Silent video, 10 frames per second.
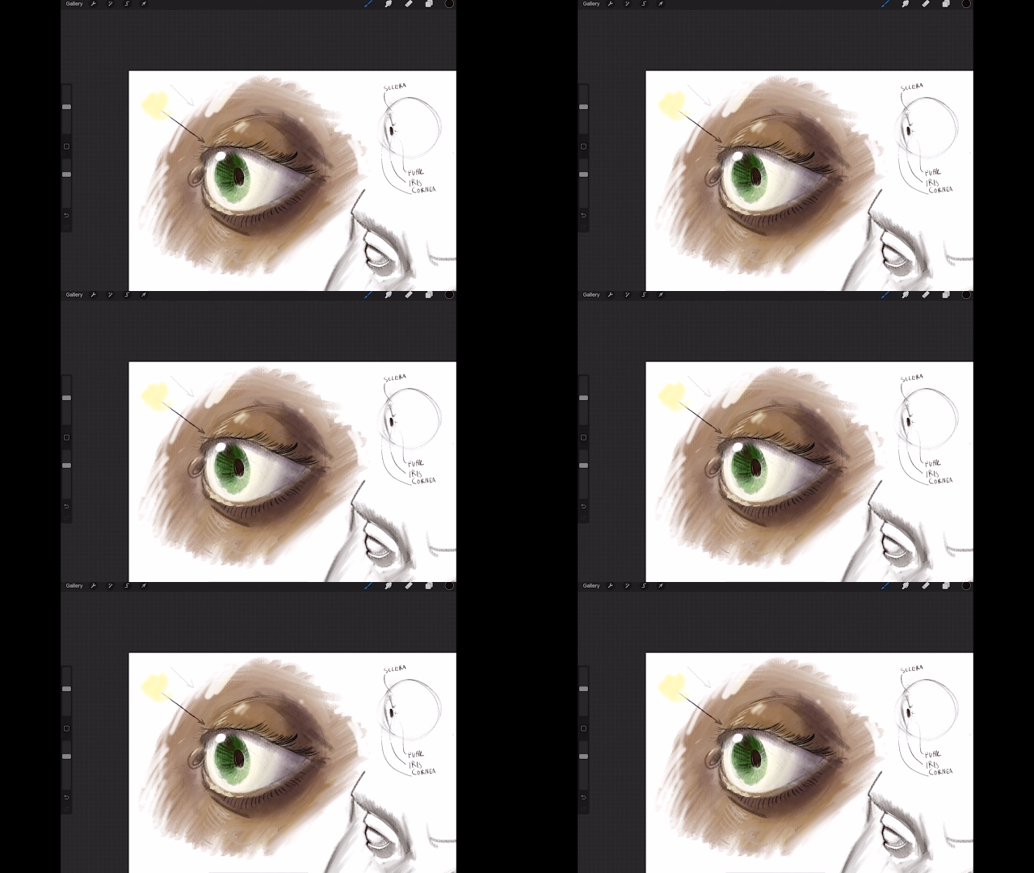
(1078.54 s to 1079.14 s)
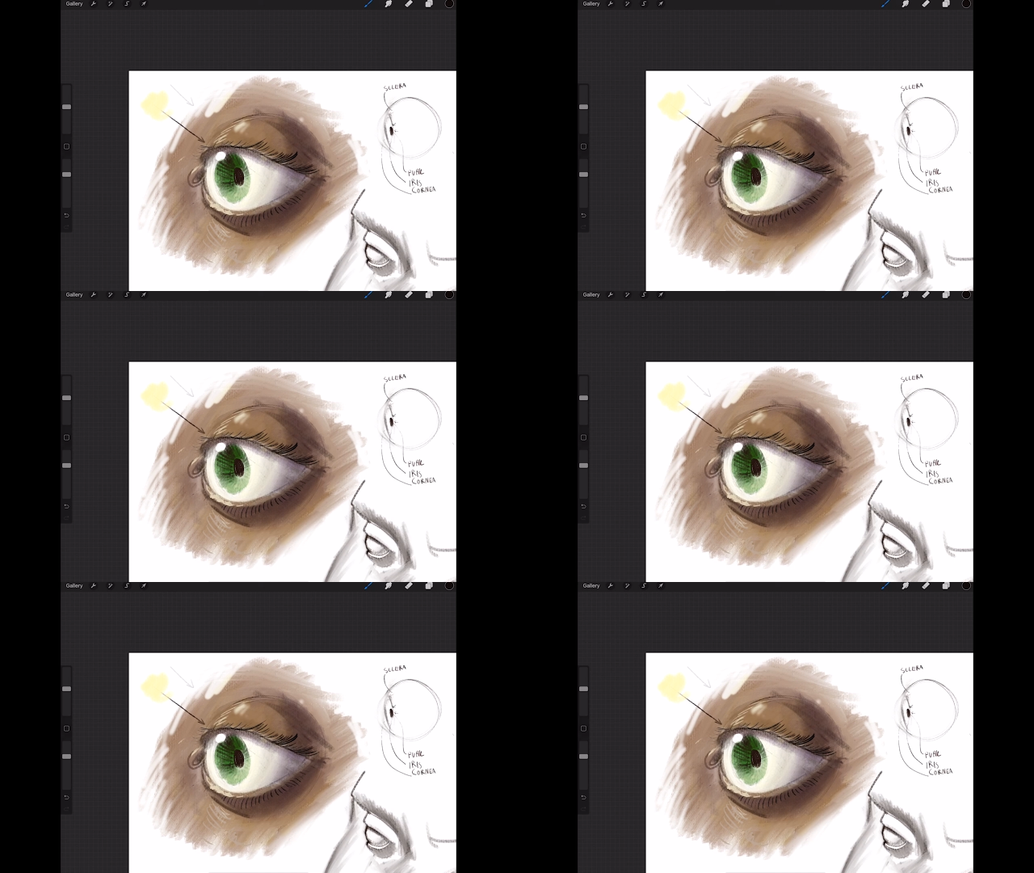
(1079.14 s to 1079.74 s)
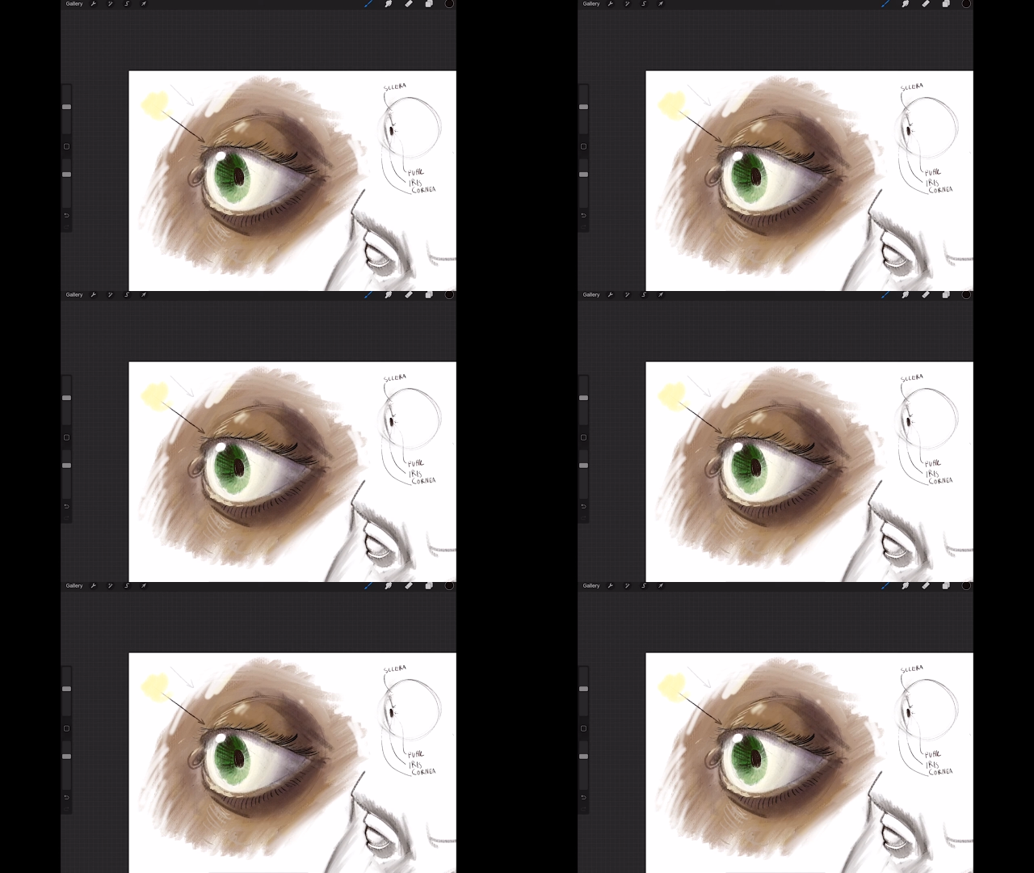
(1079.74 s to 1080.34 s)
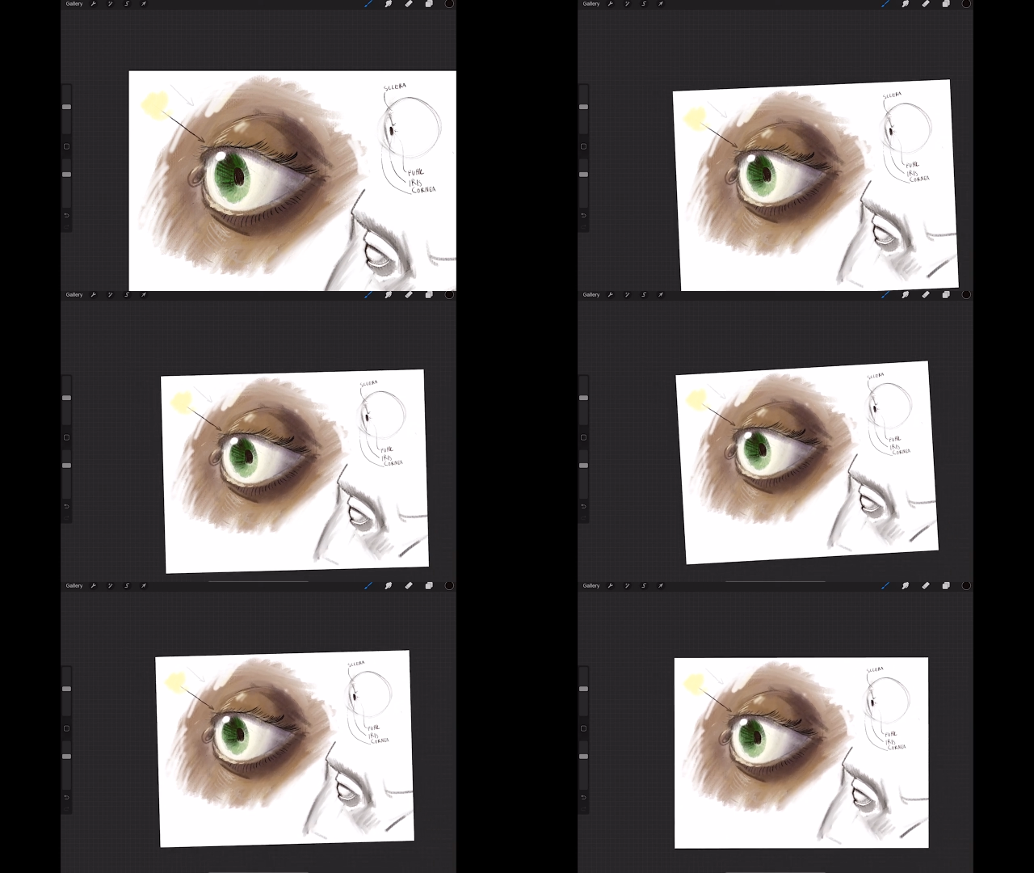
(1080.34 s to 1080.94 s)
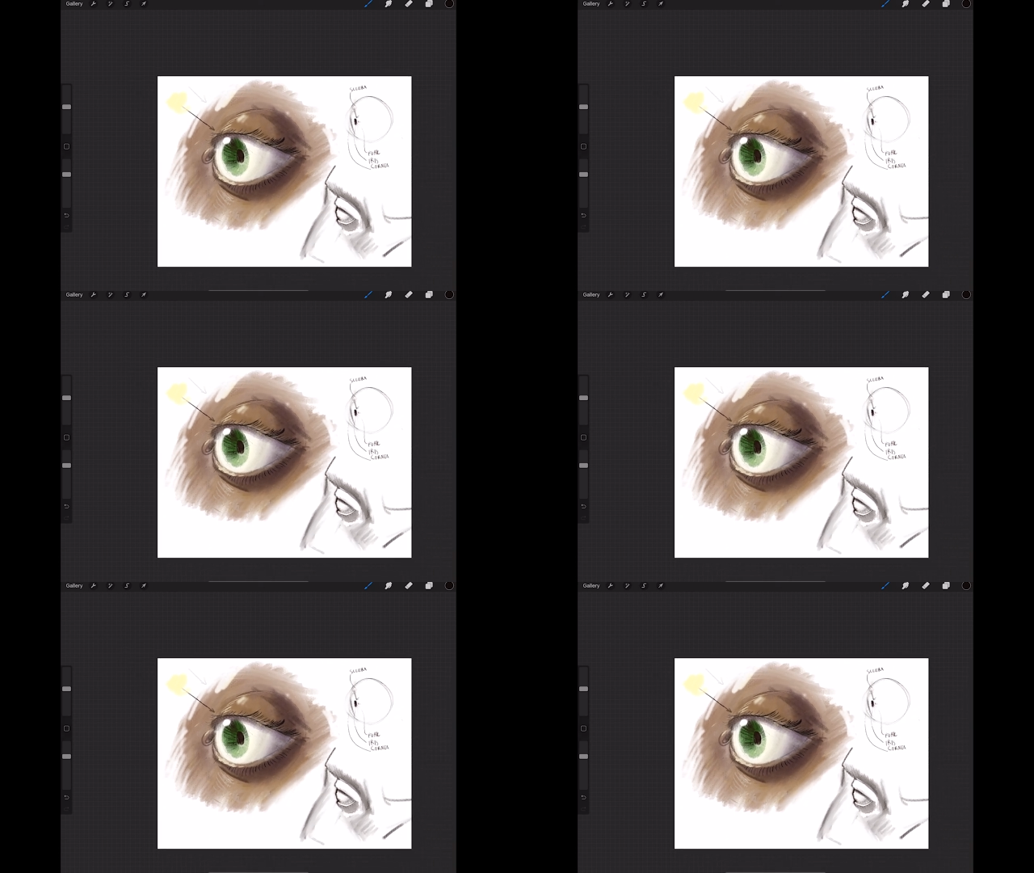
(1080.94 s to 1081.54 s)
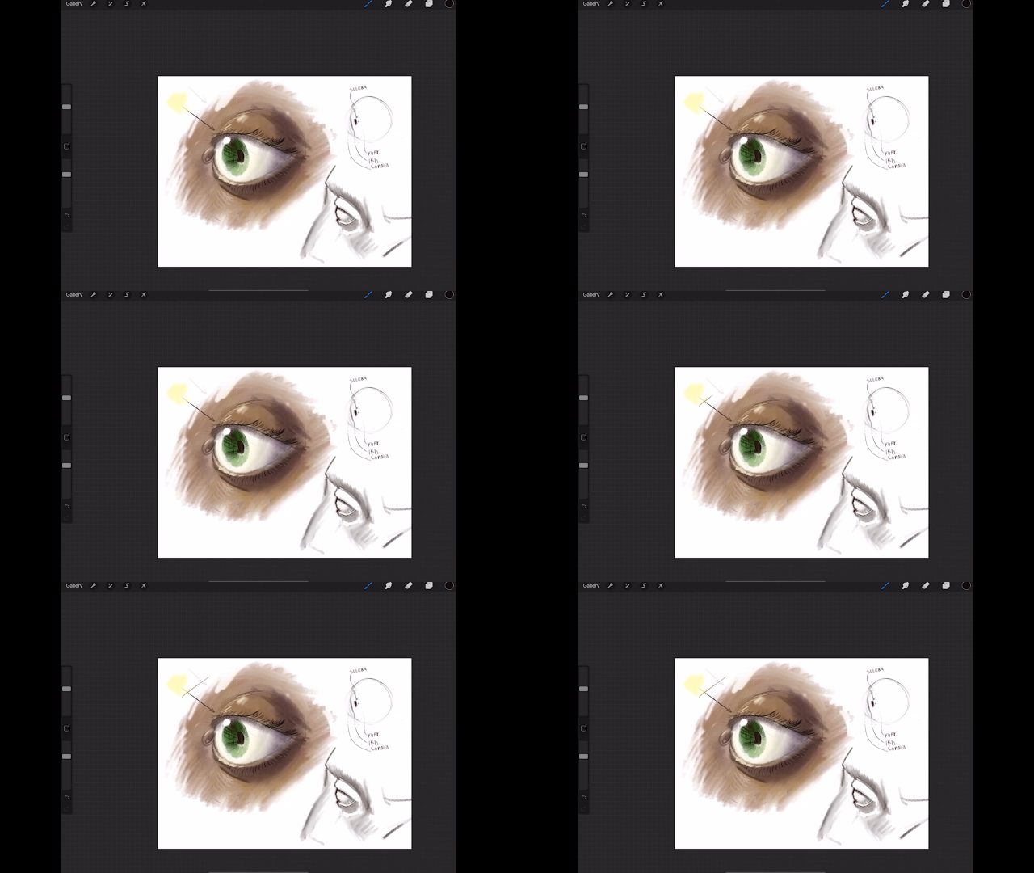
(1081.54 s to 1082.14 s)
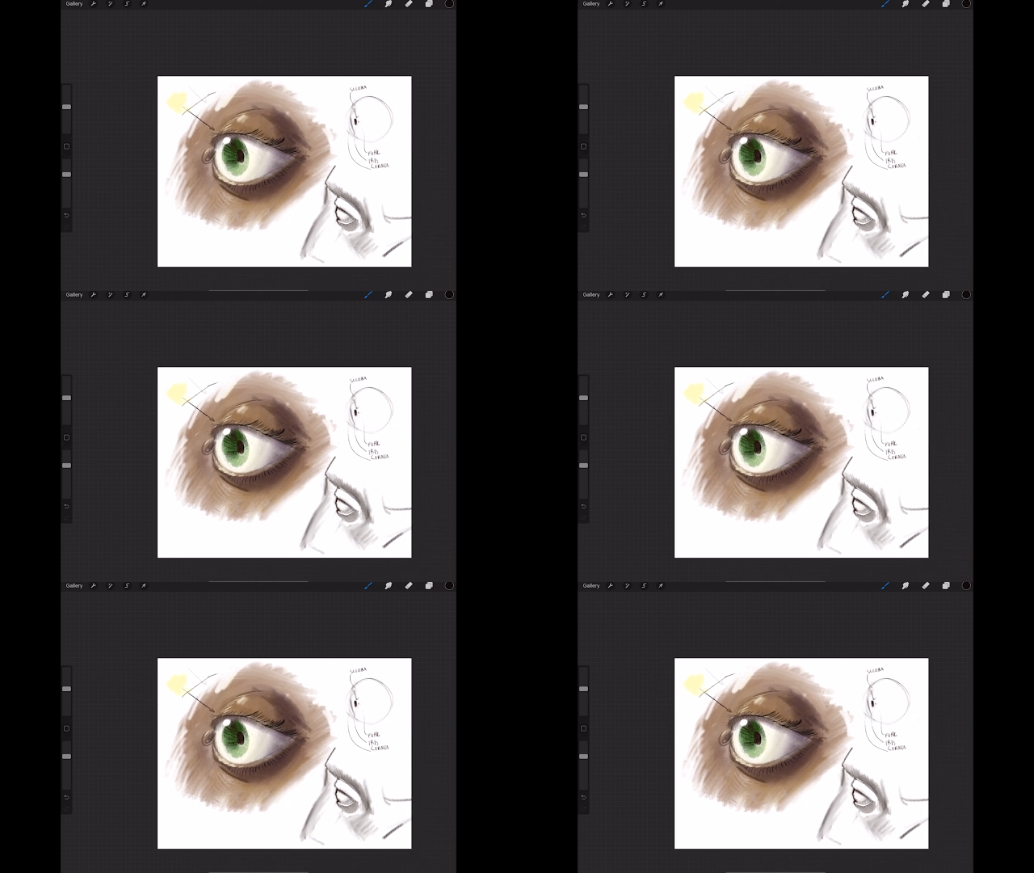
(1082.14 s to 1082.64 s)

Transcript: No face is visible, so there are no lips to read.